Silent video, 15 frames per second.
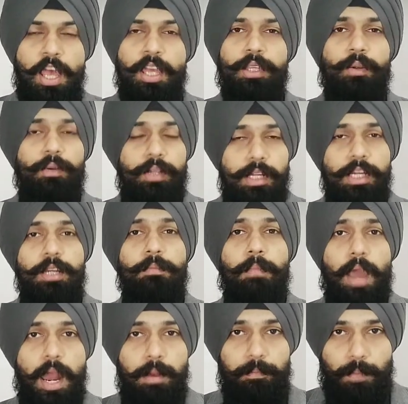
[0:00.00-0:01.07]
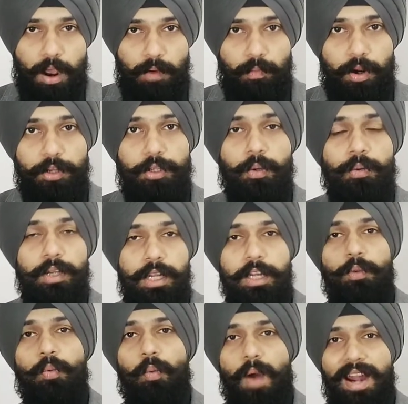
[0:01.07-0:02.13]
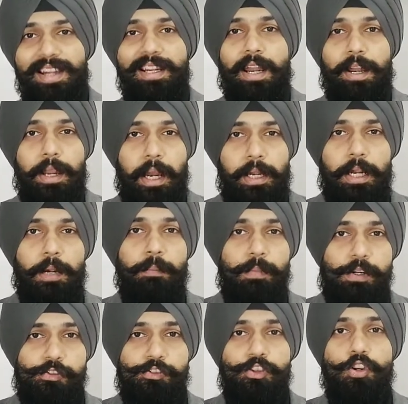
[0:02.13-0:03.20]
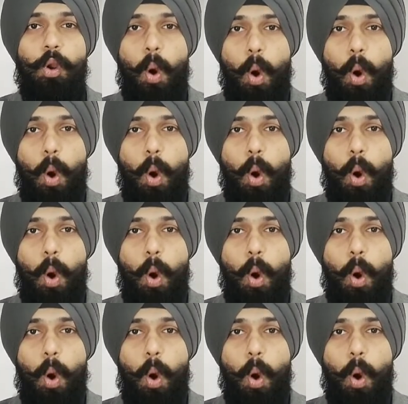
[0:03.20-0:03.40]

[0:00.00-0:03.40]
you need manpower, you need one dedicated person